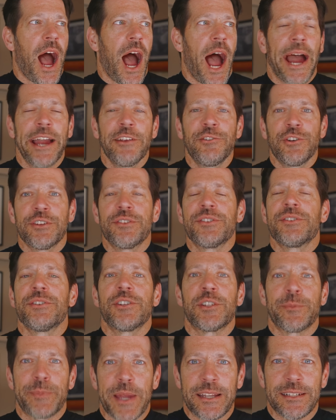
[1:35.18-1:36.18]
I
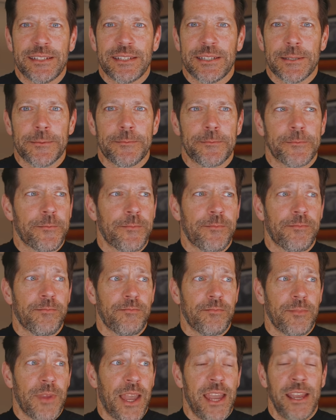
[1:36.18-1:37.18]
just spent
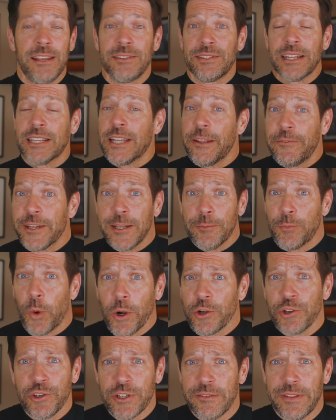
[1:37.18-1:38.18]
a significant
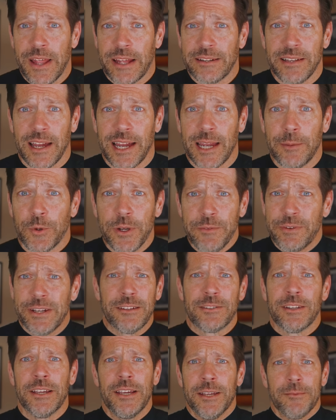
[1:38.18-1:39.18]
portion of that time, or
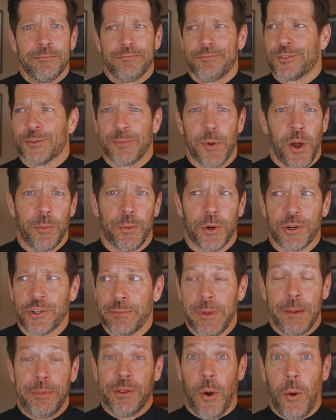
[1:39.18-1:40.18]
even a small
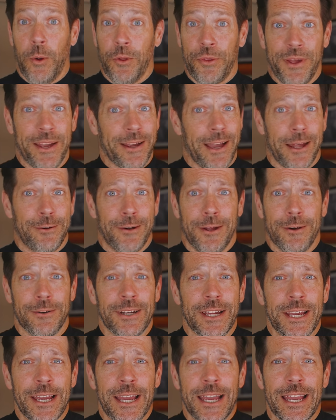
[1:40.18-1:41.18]
portion, maybe the whole thing, I don't
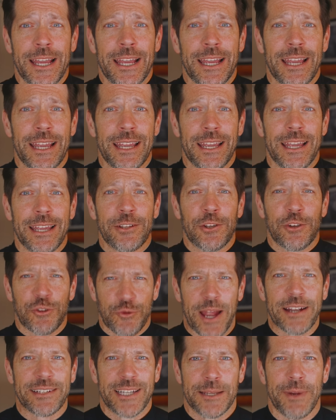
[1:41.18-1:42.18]
know,
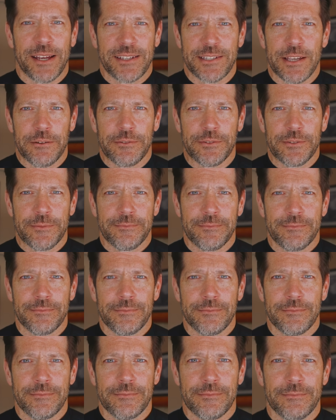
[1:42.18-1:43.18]
distracting myself.
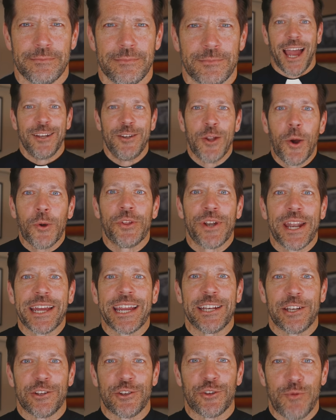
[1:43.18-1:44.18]
I know that I
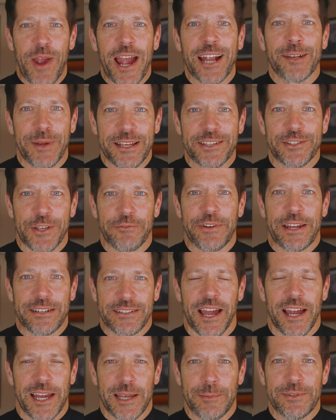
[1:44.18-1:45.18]
can distract myself
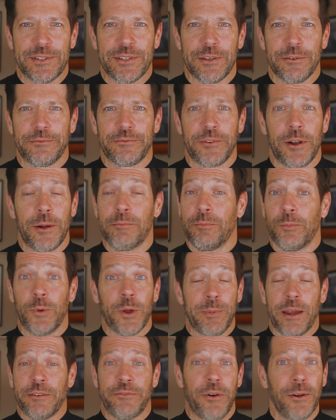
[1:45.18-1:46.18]
at times from
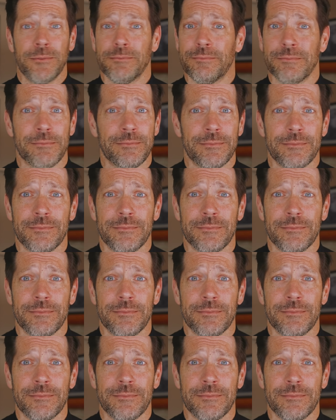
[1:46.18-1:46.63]
with my phone.